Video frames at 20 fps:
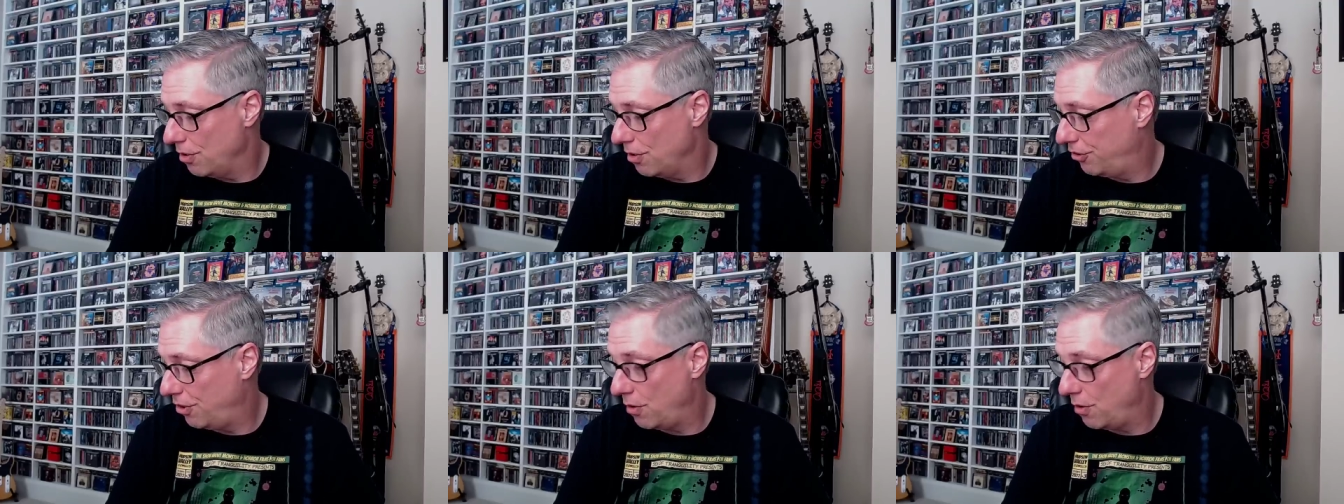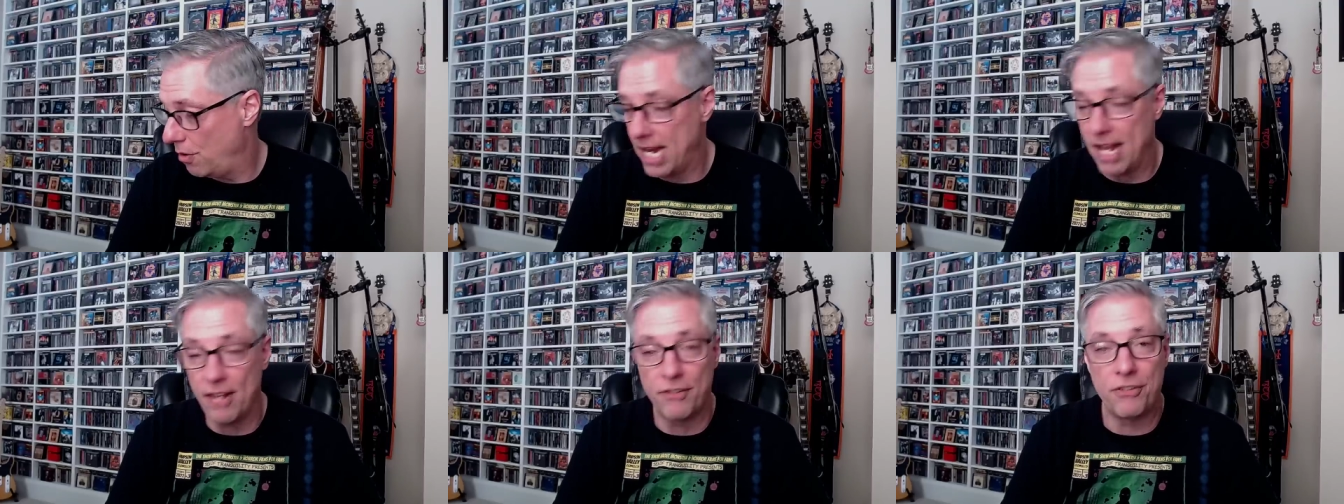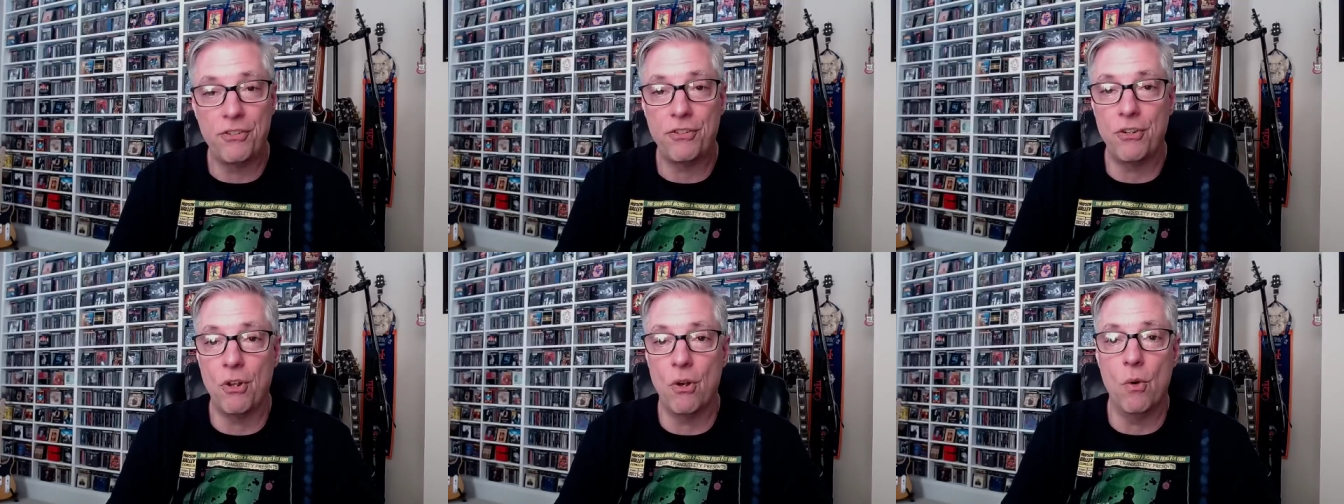So, yes,
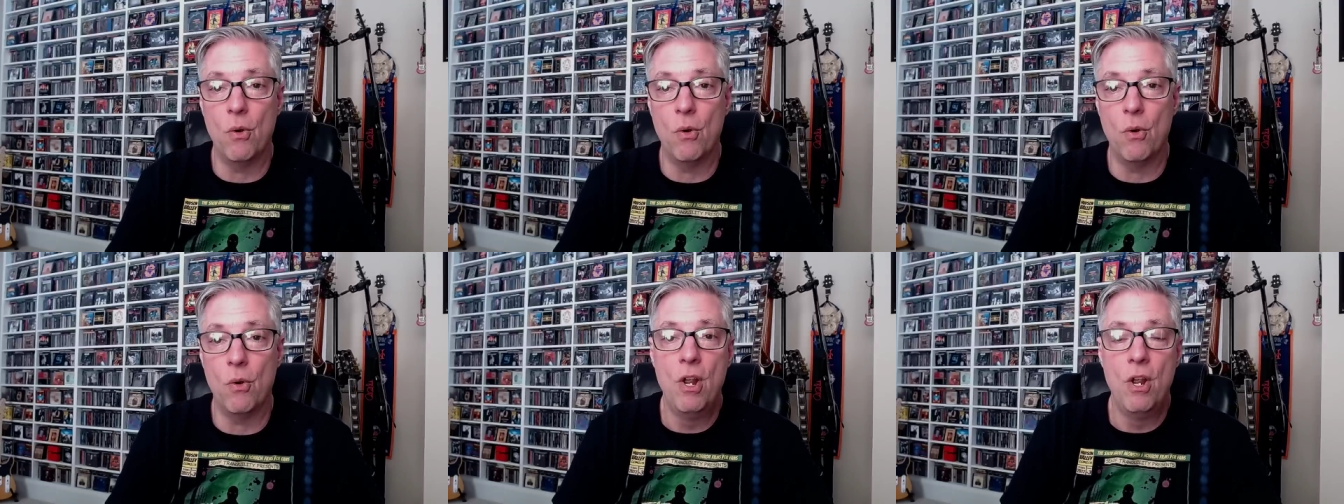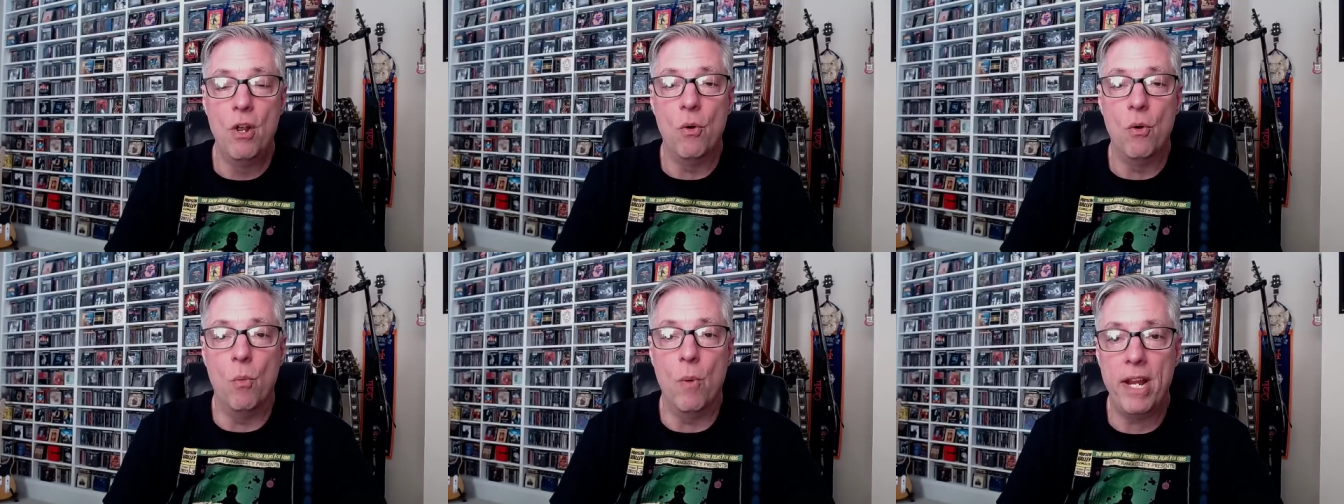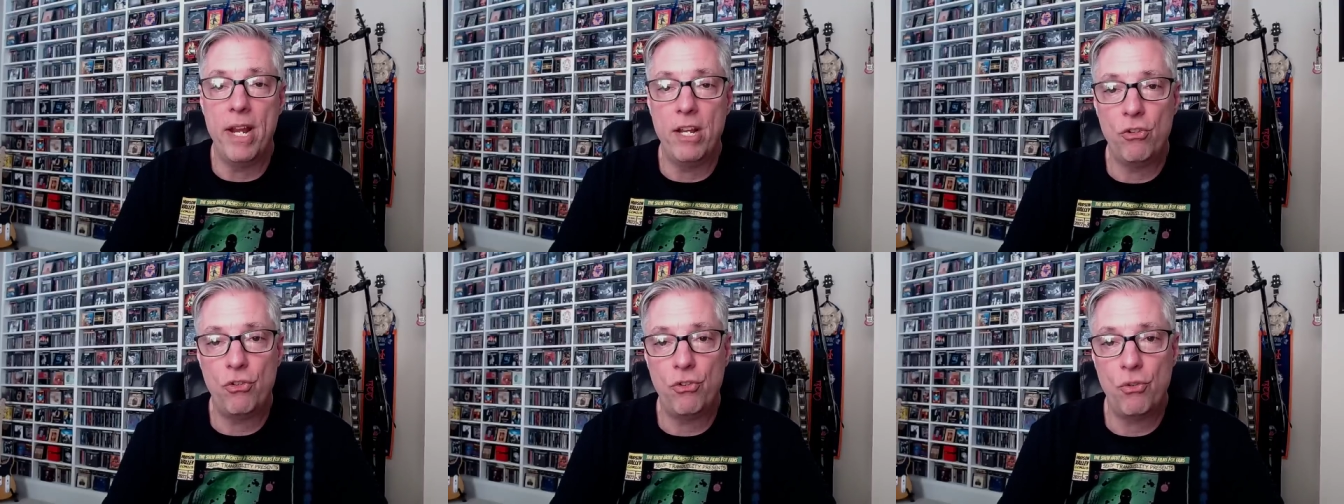so
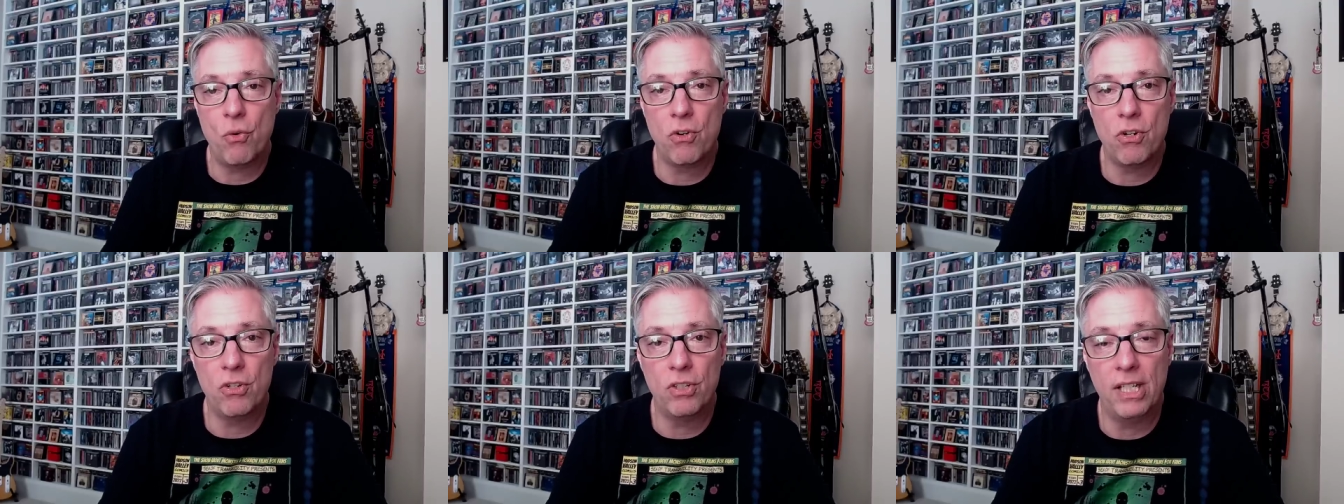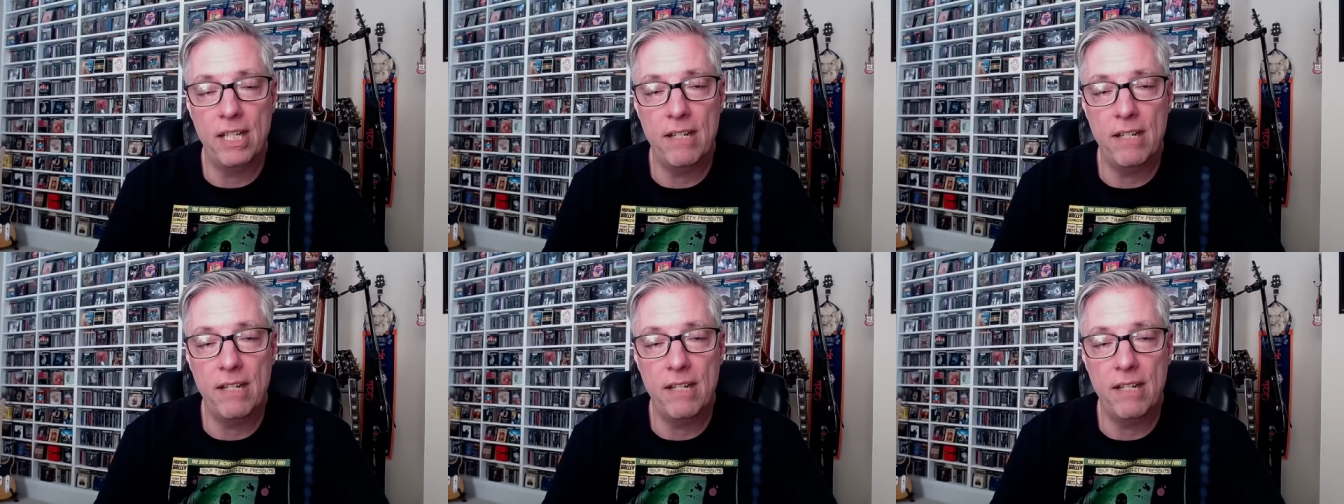Wayne Shorter